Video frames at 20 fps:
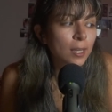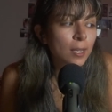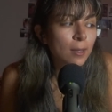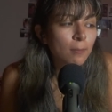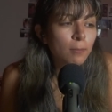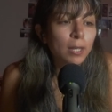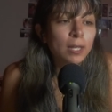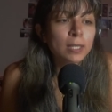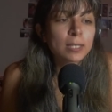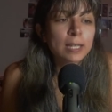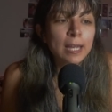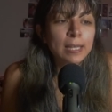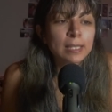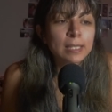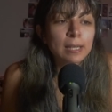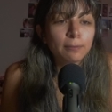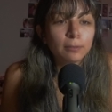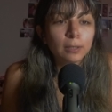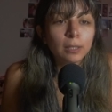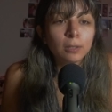because I
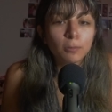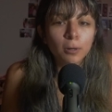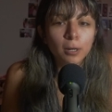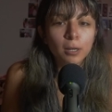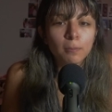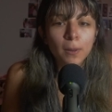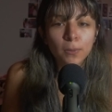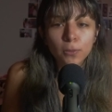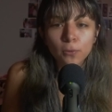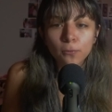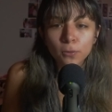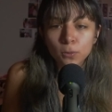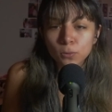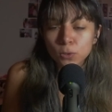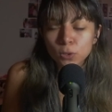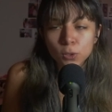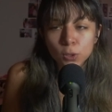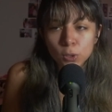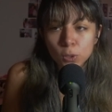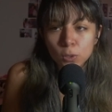definitely worry about the
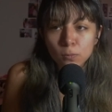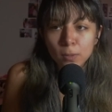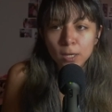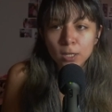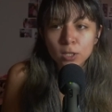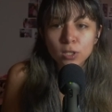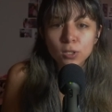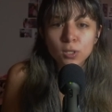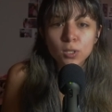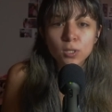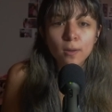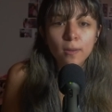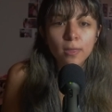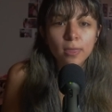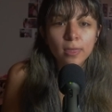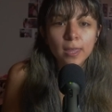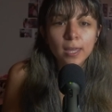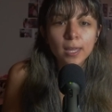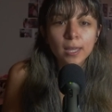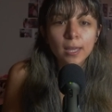future too much. And so I
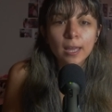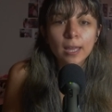think